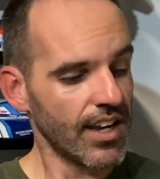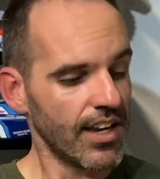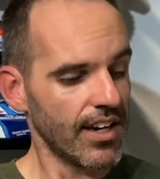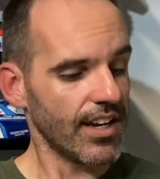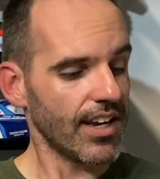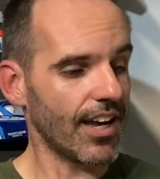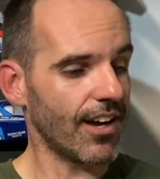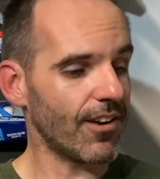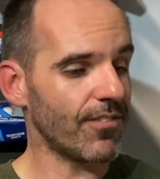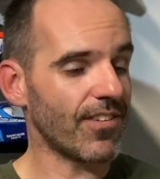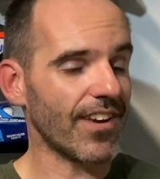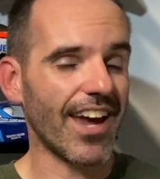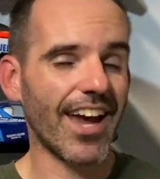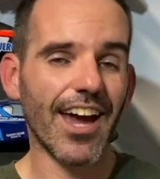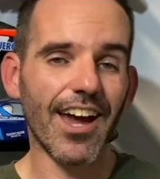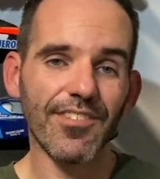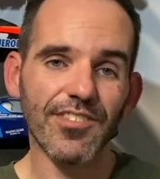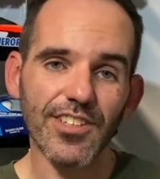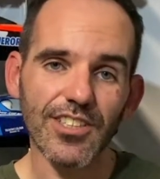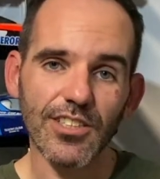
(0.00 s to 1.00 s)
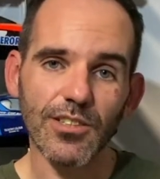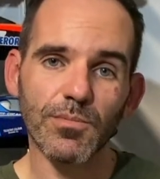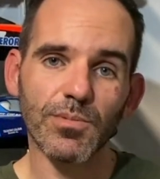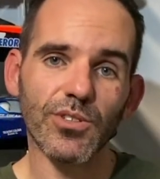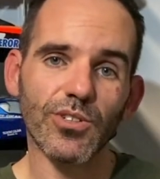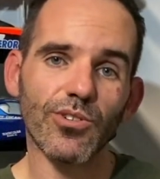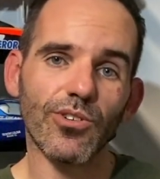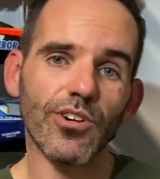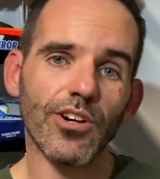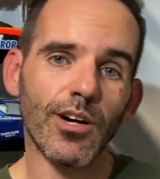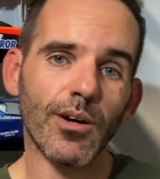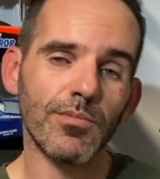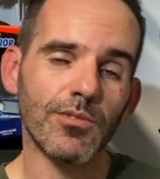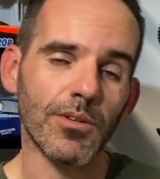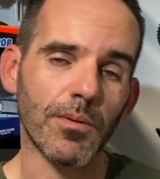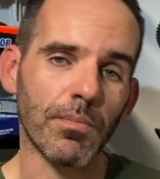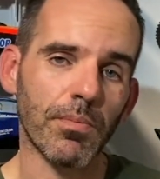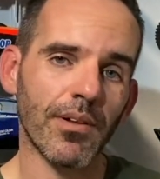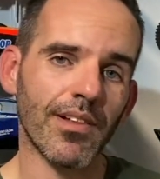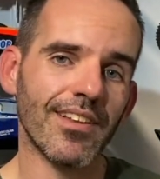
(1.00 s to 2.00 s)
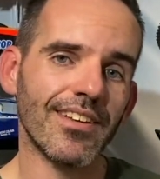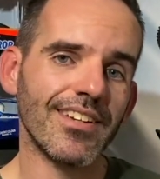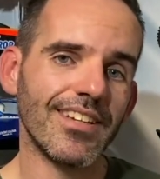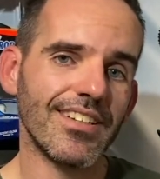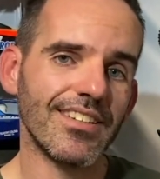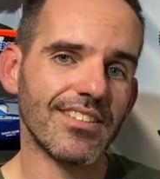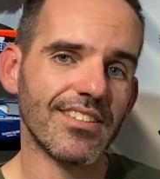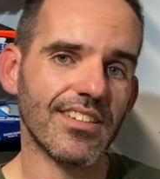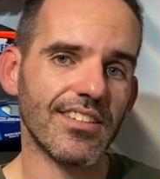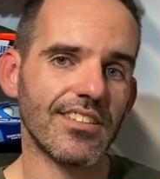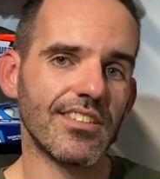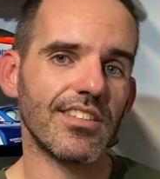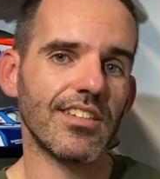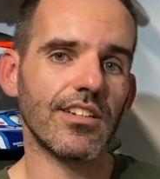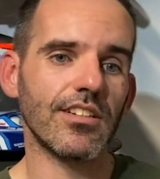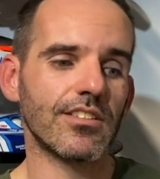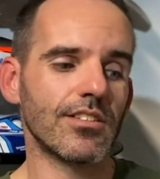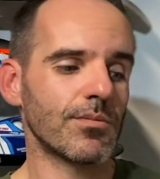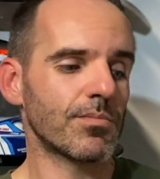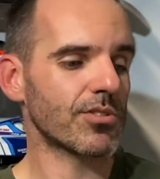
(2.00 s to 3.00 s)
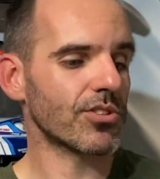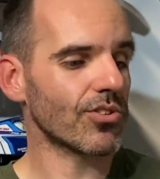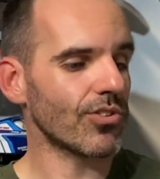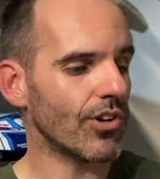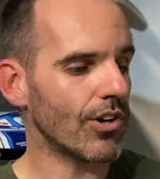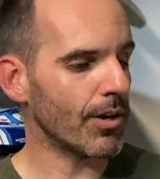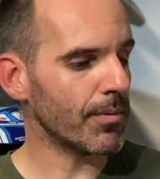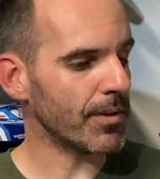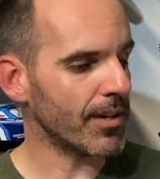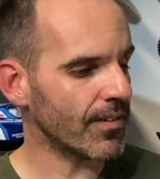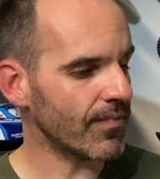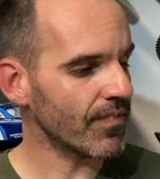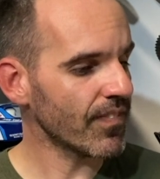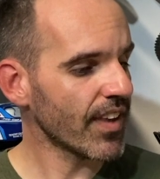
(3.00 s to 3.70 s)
Now, if you haven't subscribed, please consider subscribing.